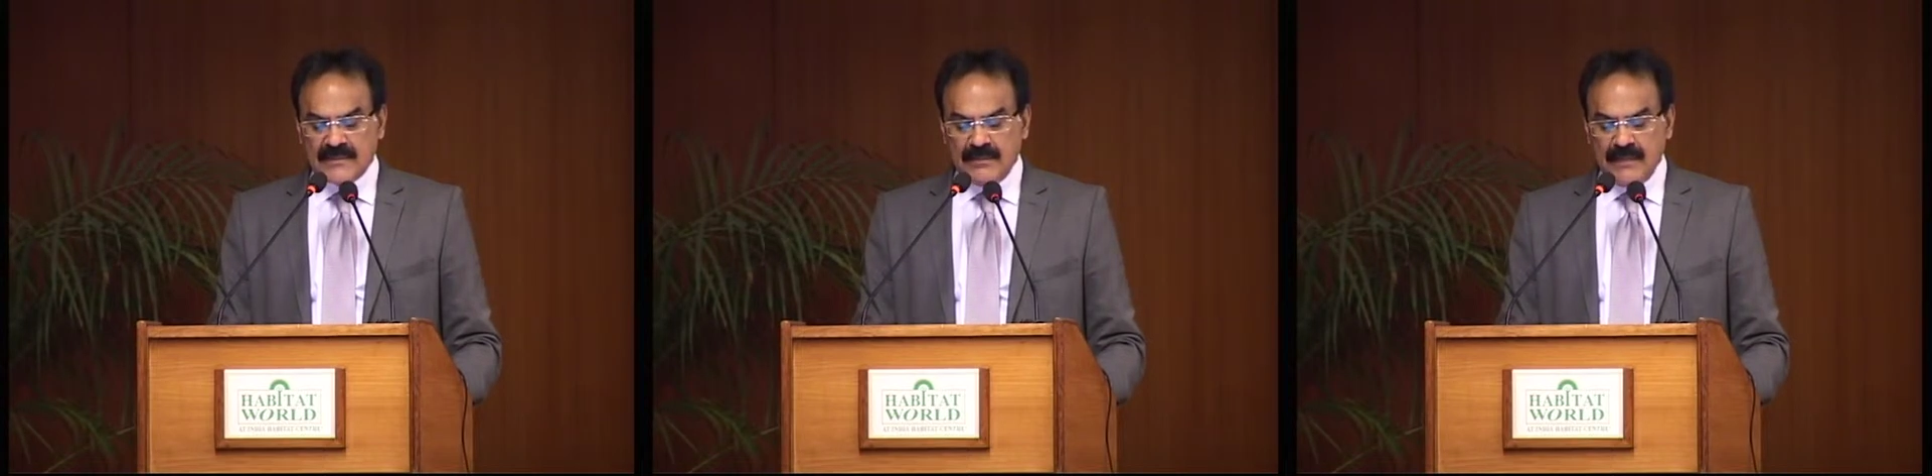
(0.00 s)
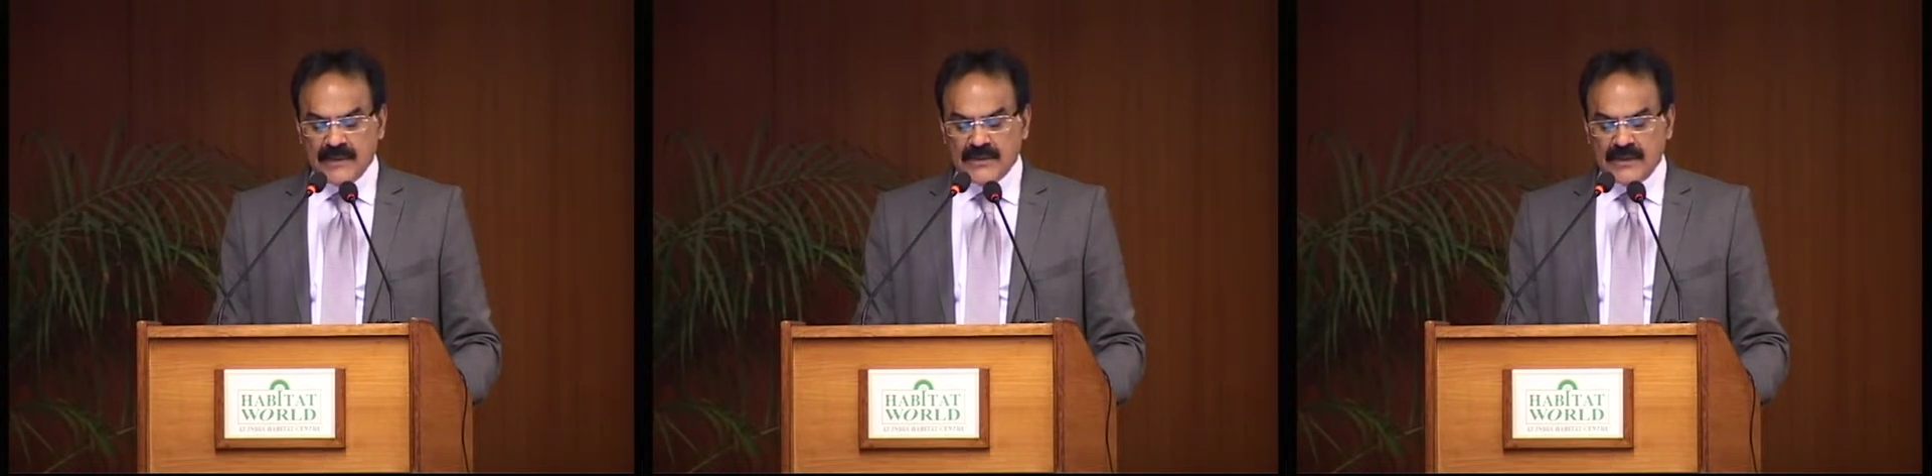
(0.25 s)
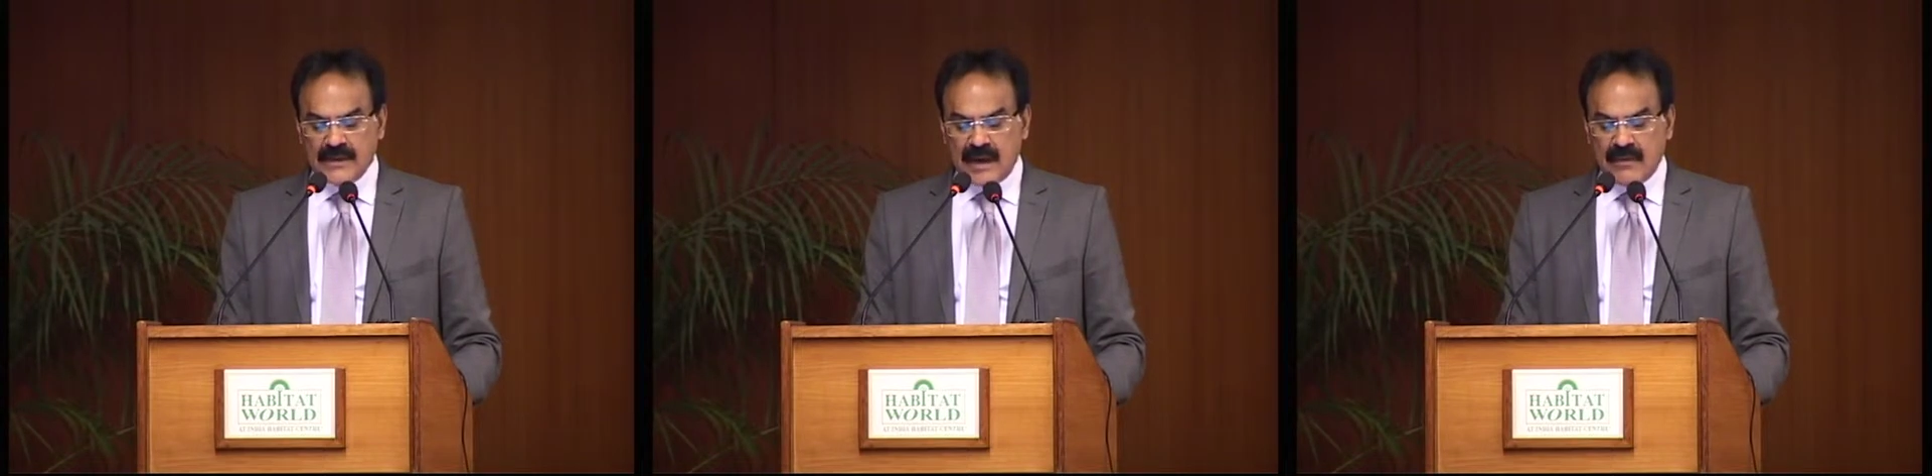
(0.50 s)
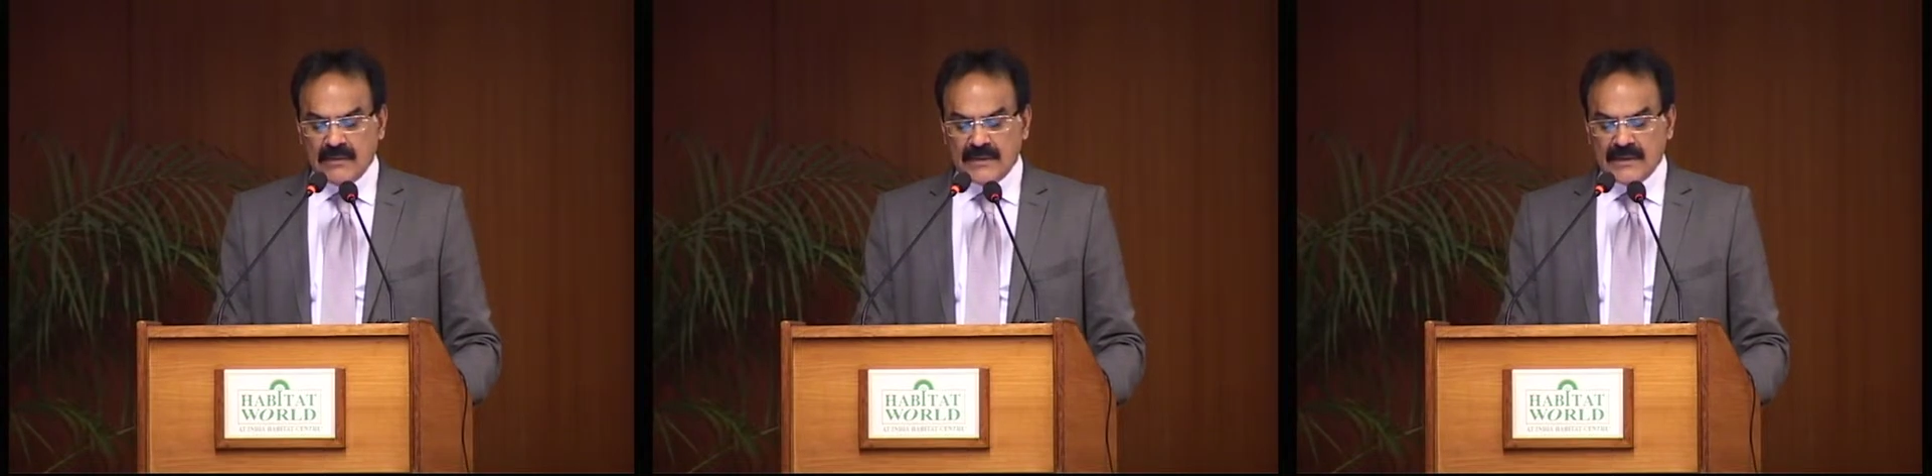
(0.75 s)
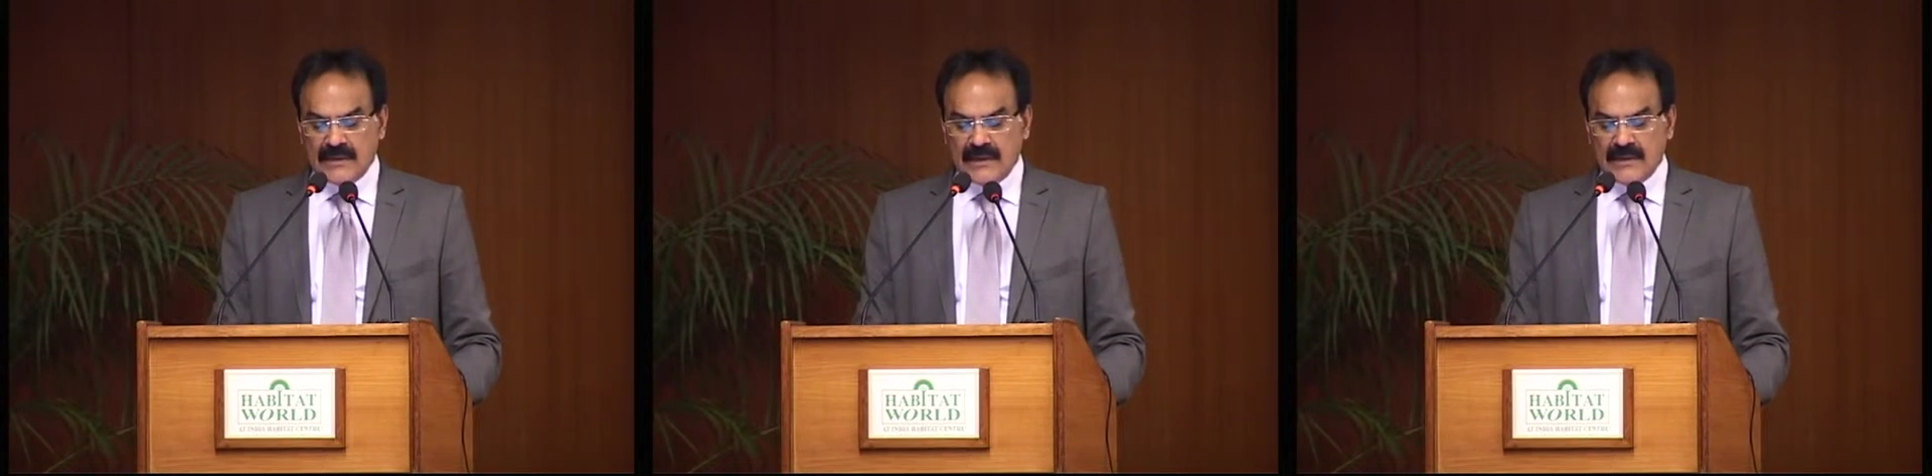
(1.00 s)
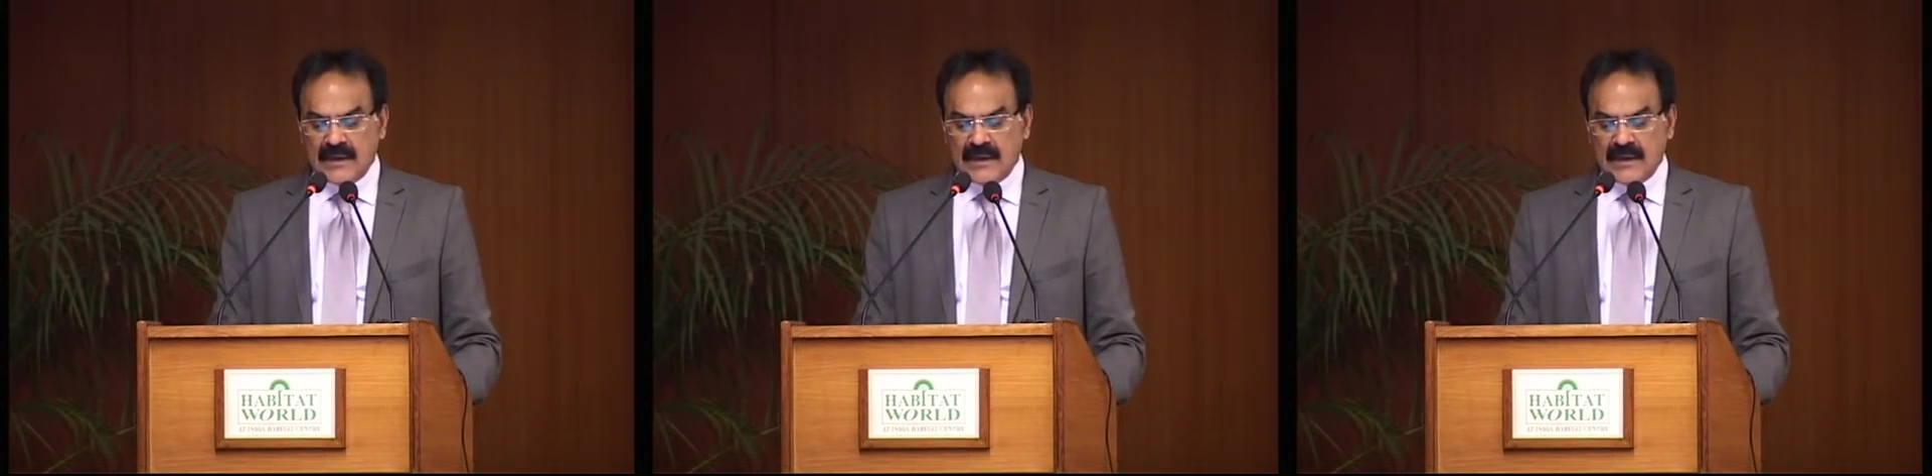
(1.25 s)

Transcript: major downturn in the